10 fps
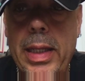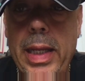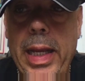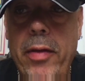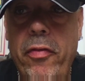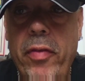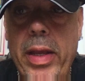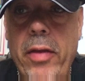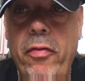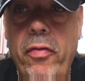
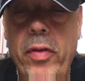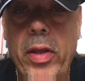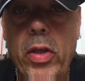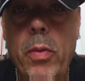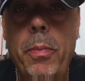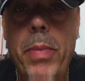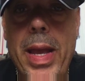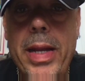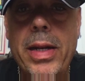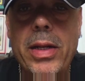if you
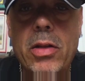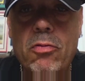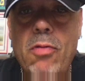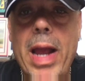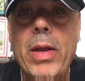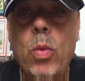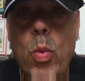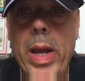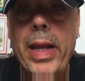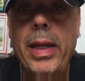bet the right
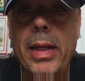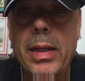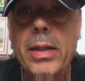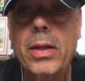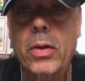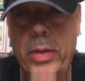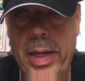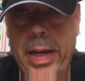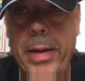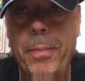way,
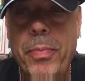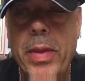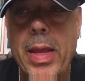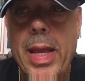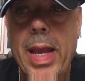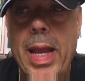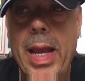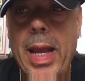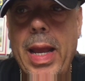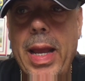okay,
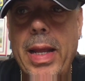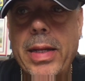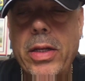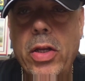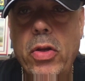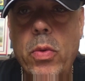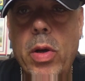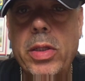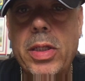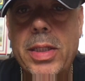and you
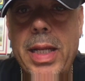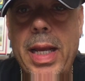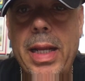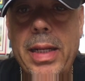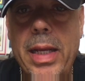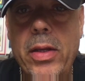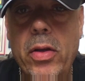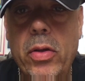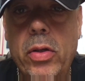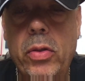understand that you're
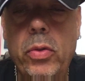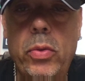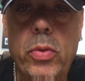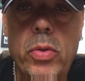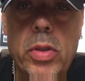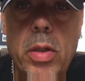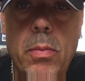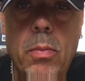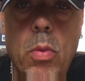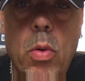going to lose
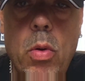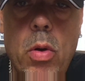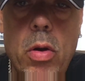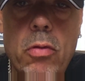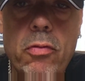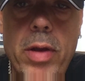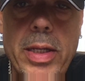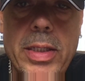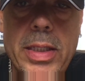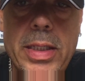more
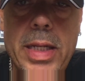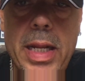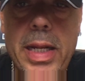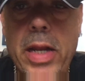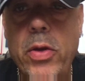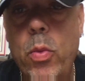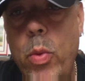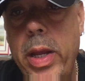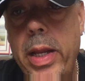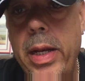races than you
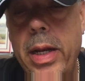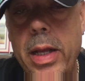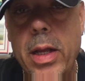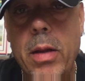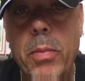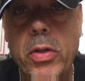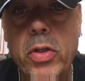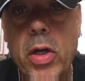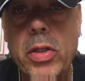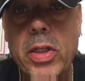win, but you
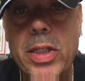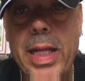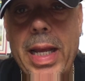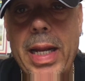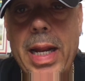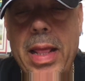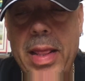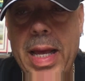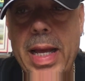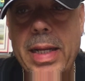understand
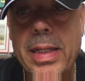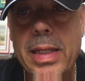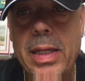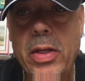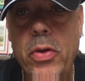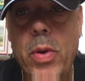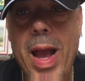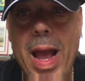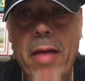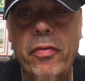that you
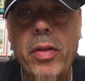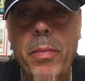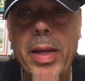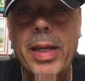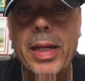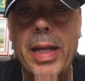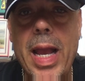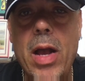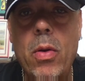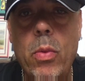have to make it
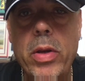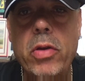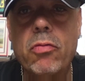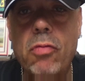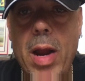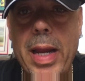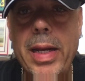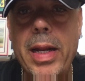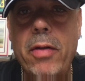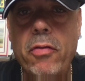count when you're right
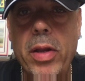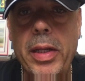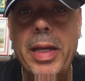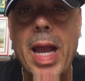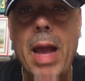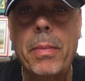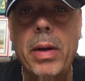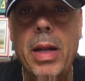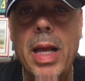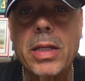and really
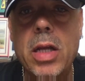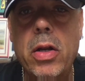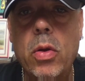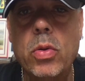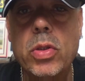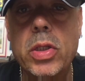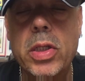capitalize on those